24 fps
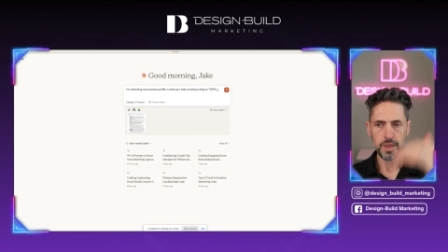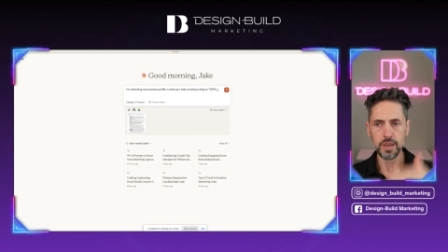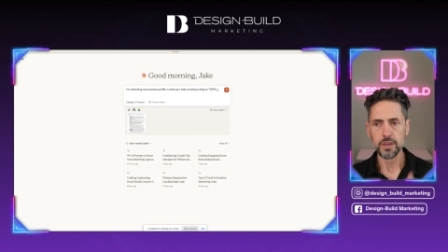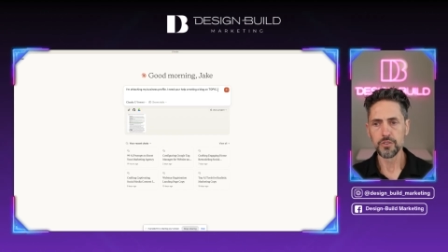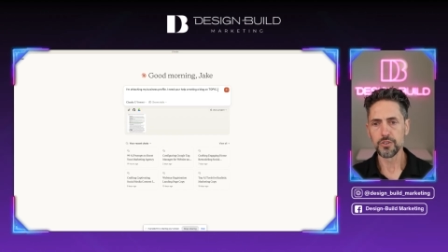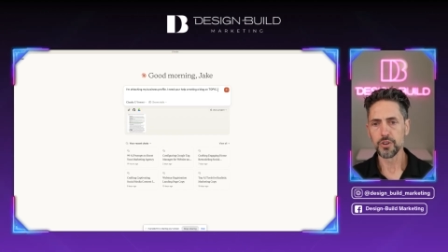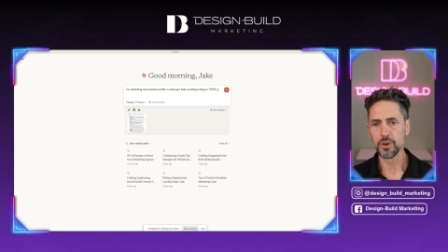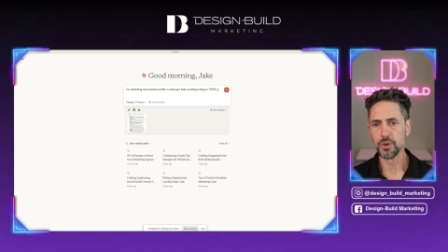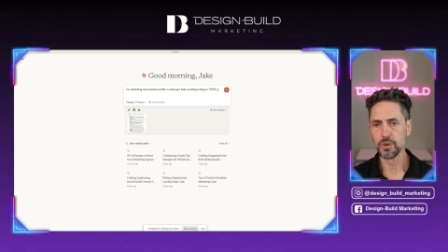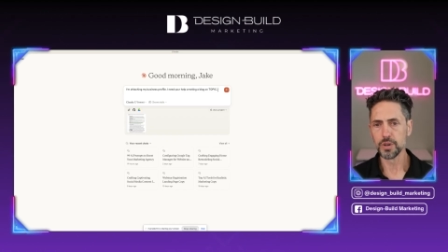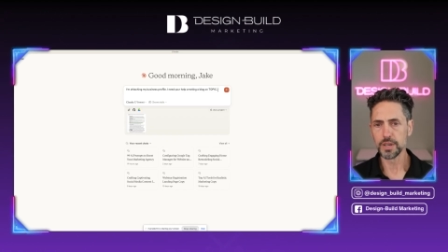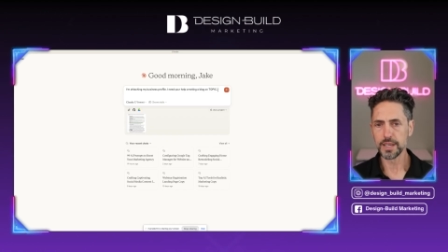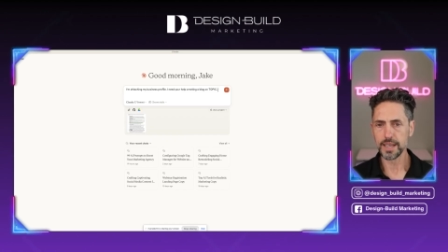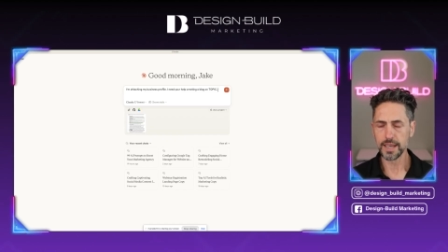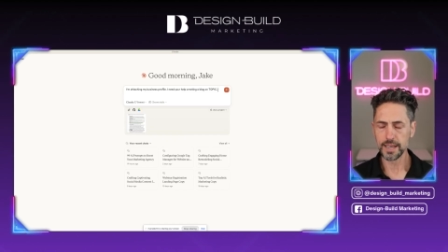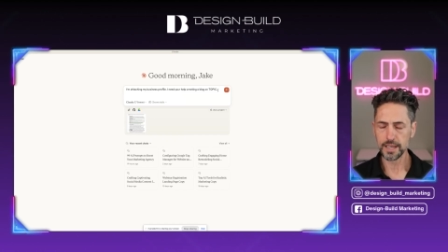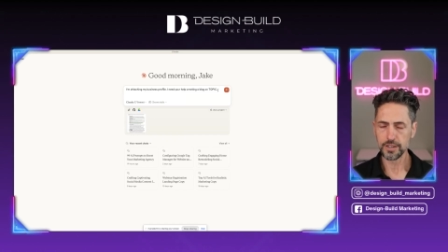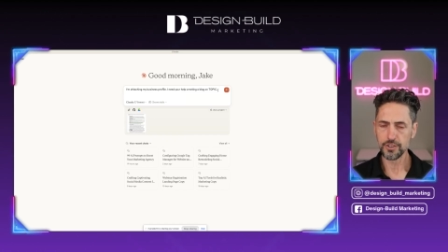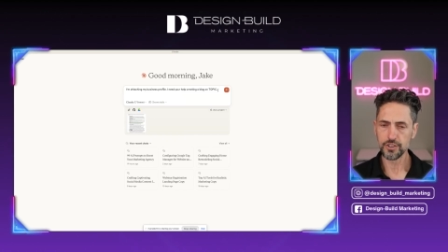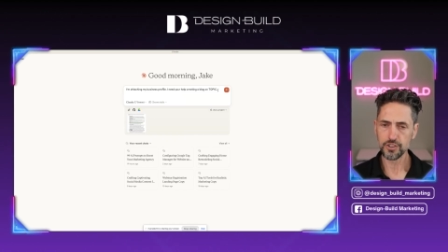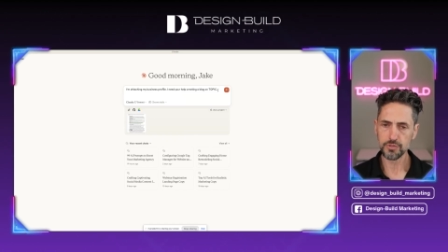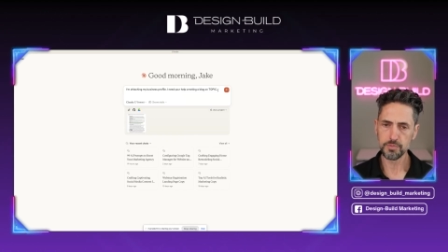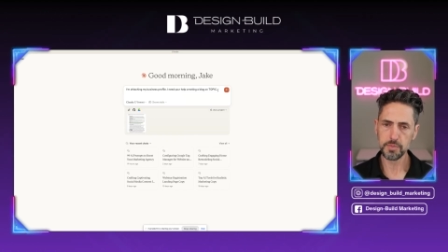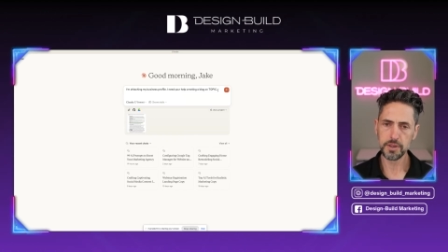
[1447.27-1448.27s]
So again, it
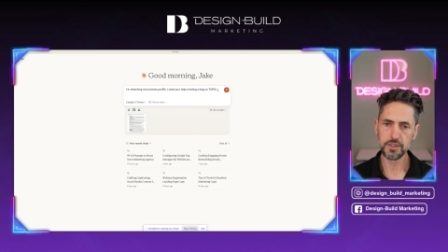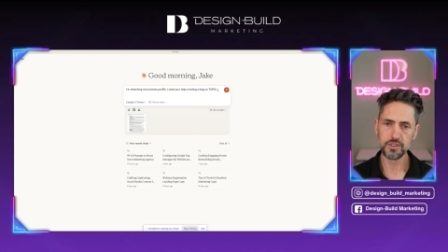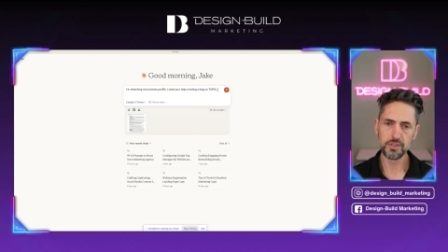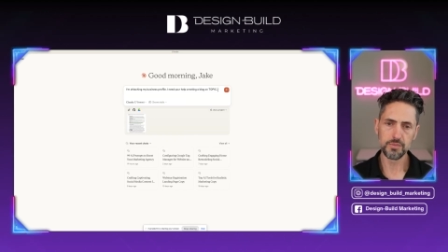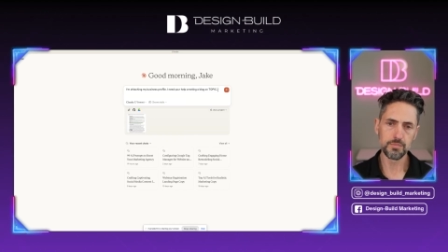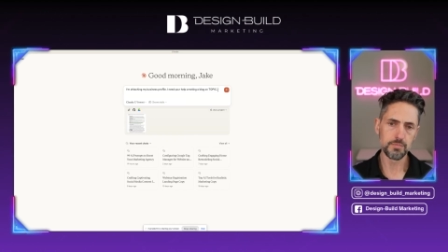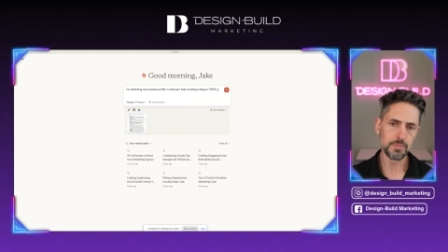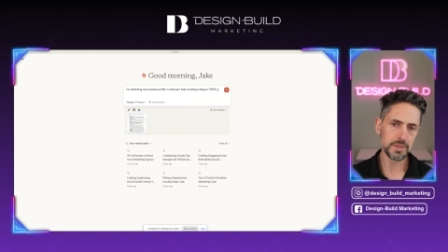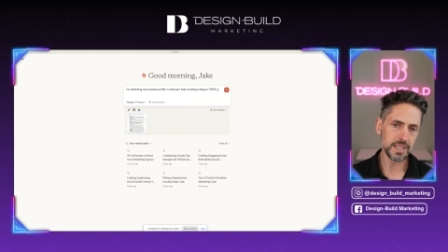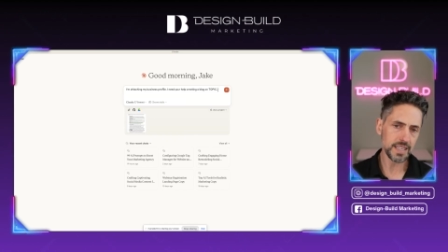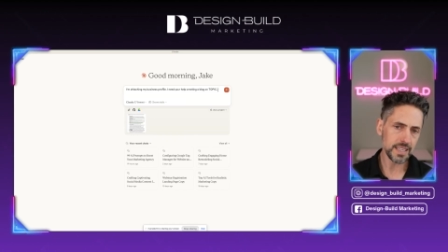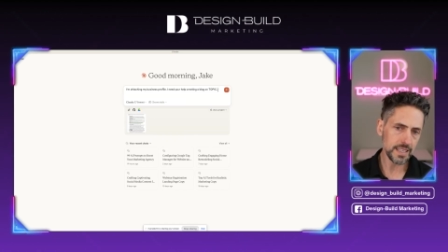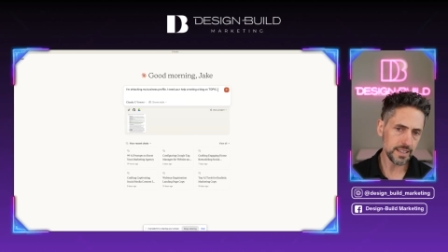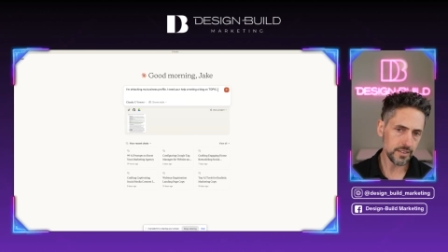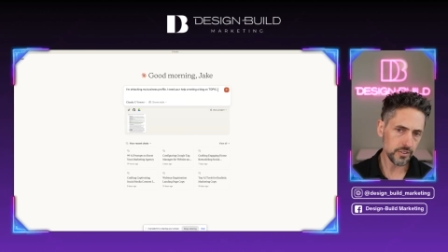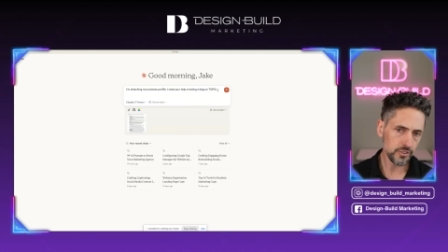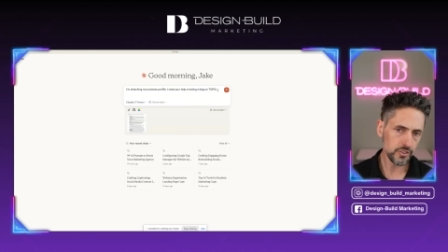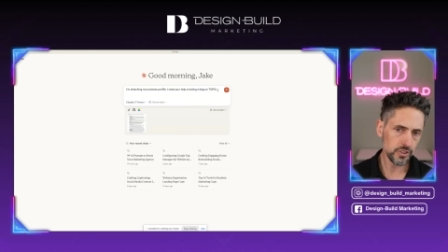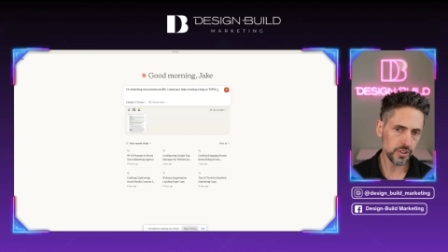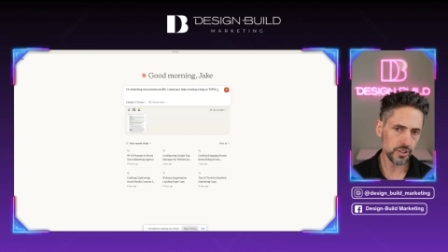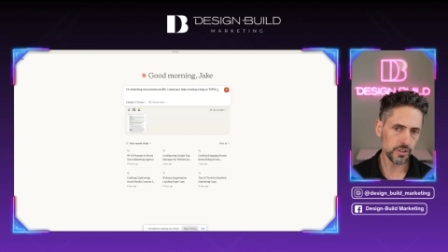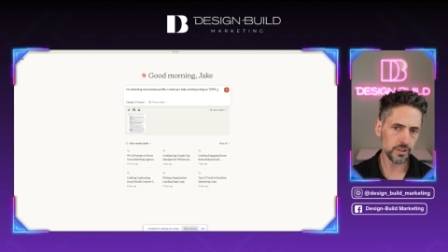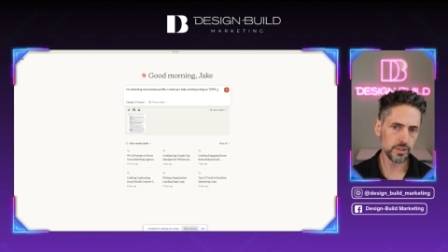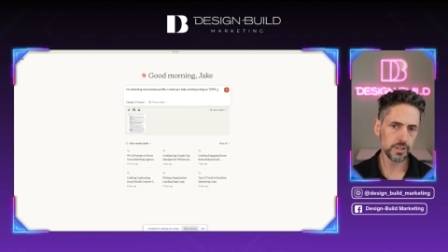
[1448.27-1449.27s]
just makes it
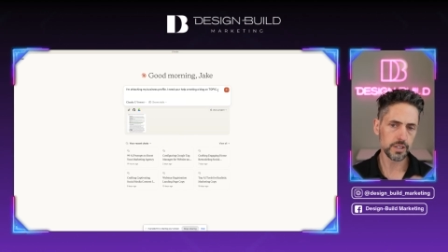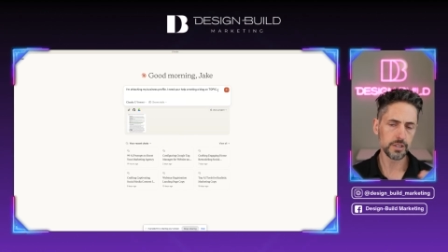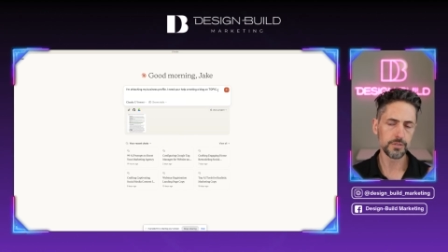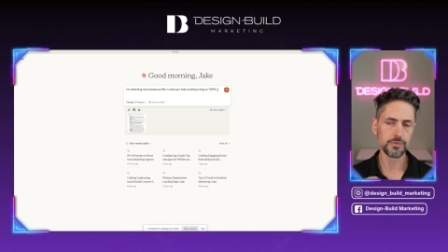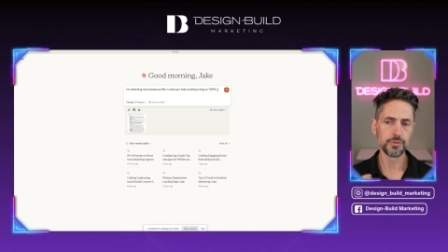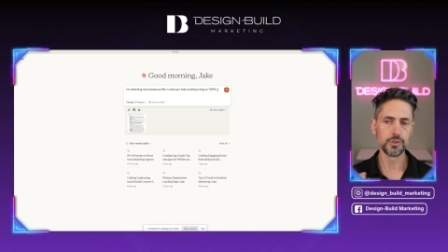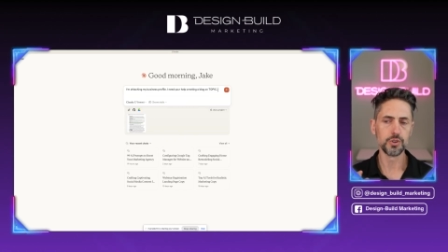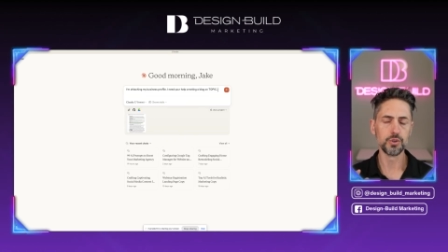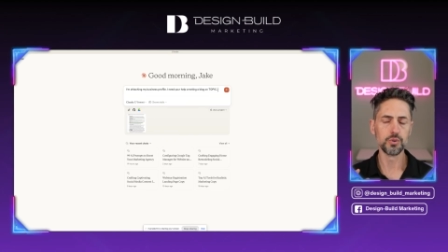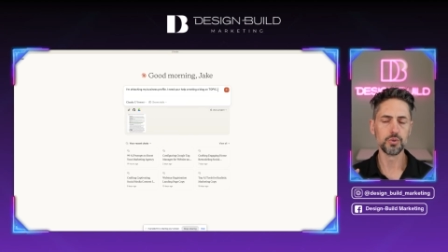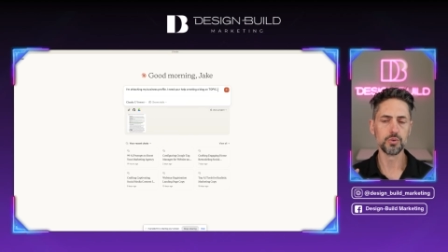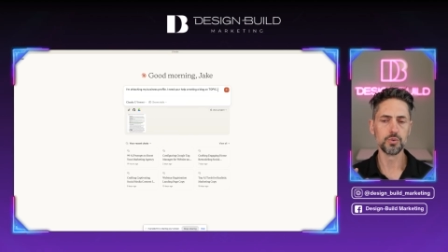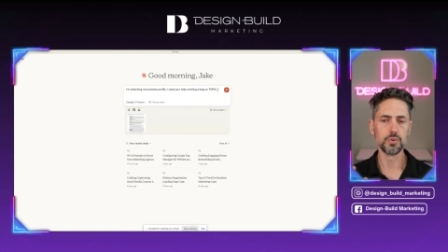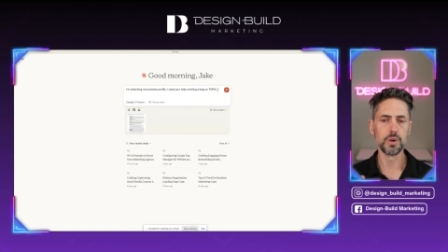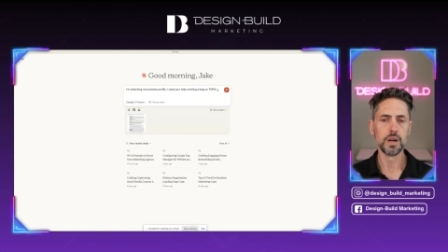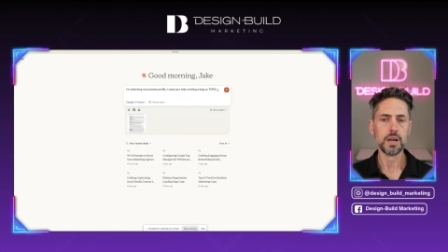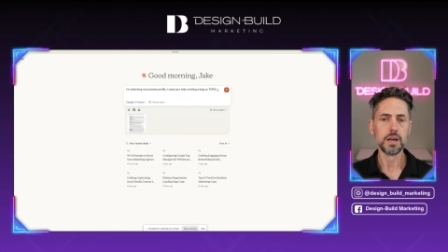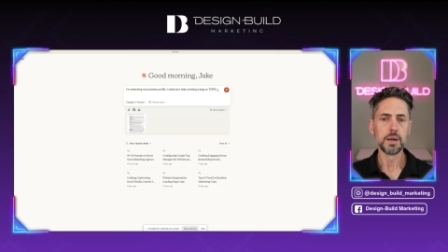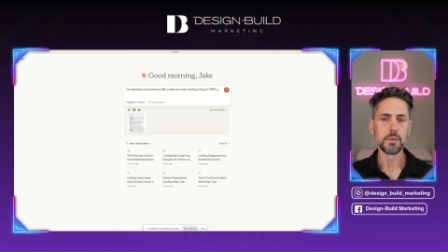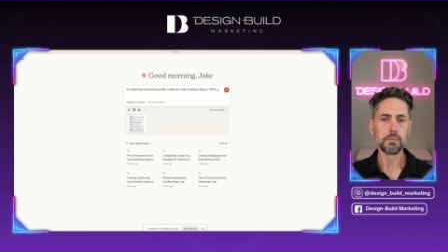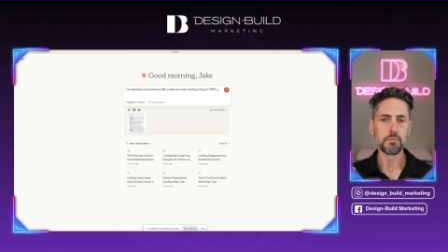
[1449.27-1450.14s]
easier if you